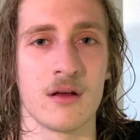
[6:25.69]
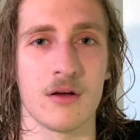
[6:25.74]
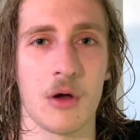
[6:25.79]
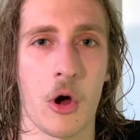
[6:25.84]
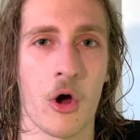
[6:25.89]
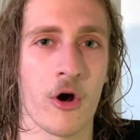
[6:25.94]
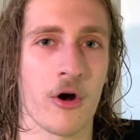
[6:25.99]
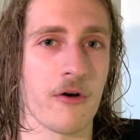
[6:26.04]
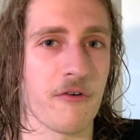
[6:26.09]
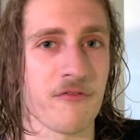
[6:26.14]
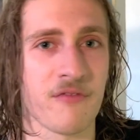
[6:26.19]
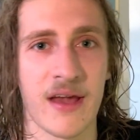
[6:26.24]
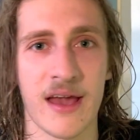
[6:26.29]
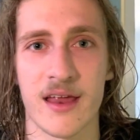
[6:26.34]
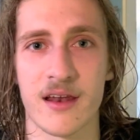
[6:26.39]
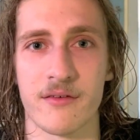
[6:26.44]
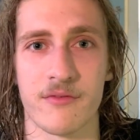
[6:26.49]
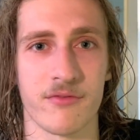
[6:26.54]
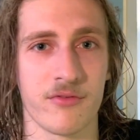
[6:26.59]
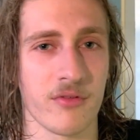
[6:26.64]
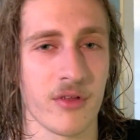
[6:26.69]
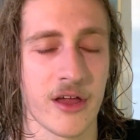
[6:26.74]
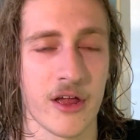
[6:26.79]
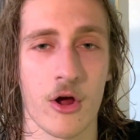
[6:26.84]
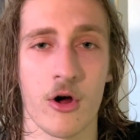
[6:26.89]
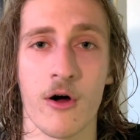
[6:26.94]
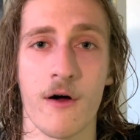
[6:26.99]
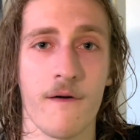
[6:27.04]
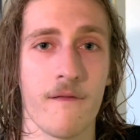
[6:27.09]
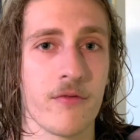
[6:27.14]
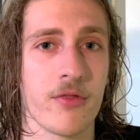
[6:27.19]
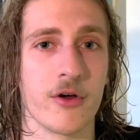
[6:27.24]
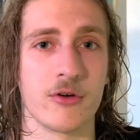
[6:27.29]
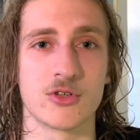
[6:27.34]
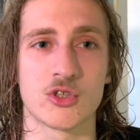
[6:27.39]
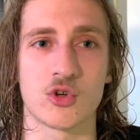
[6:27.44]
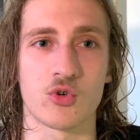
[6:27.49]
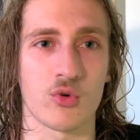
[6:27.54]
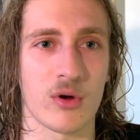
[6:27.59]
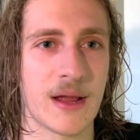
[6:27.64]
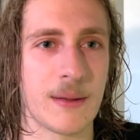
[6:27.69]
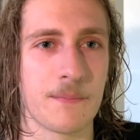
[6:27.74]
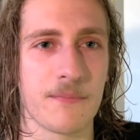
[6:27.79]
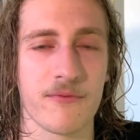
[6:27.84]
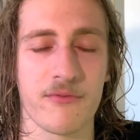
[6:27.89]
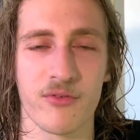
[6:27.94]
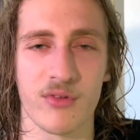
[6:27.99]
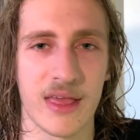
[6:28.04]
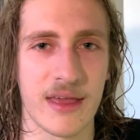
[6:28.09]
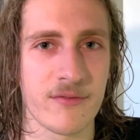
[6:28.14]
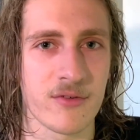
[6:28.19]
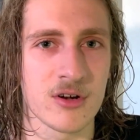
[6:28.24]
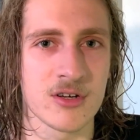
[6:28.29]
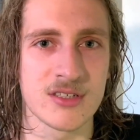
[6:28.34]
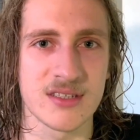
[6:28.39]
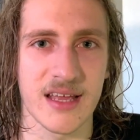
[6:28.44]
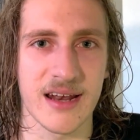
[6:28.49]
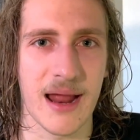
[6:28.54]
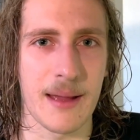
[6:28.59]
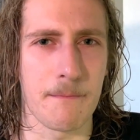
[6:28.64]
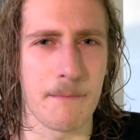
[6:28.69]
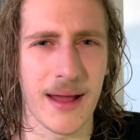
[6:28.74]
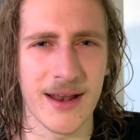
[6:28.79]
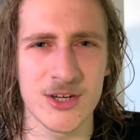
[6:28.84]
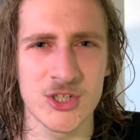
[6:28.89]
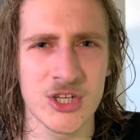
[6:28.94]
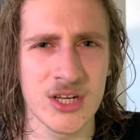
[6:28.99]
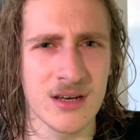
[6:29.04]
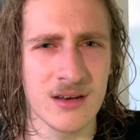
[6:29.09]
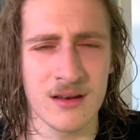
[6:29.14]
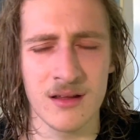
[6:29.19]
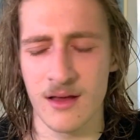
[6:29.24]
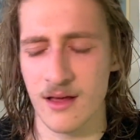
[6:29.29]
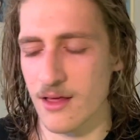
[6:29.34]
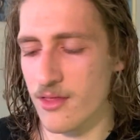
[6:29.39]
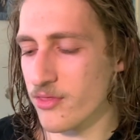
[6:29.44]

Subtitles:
are a fan of like all of those grape flavors that I mentioned.